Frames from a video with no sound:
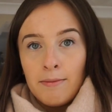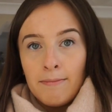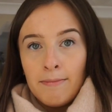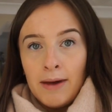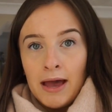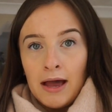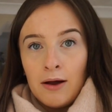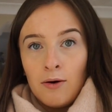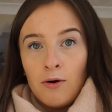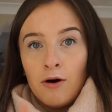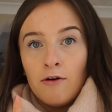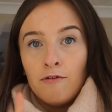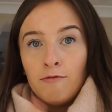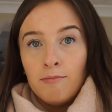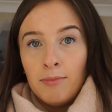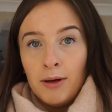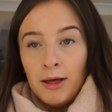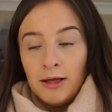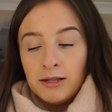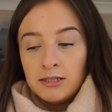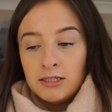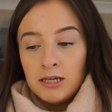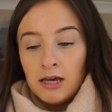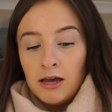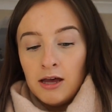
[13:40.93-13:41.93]
amount of
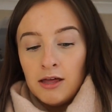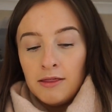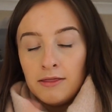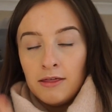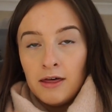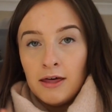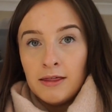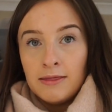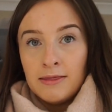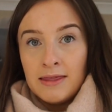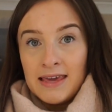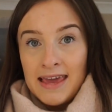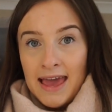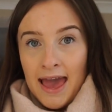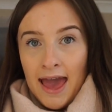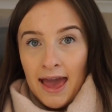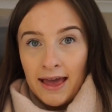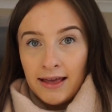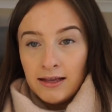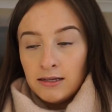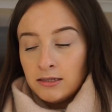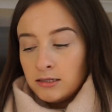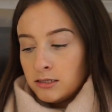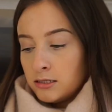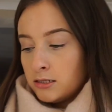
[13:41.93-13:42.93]
butter that the
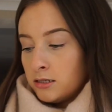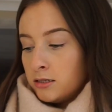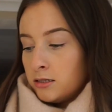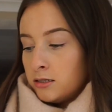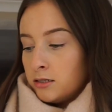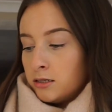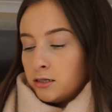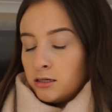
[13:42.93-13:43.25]
eggs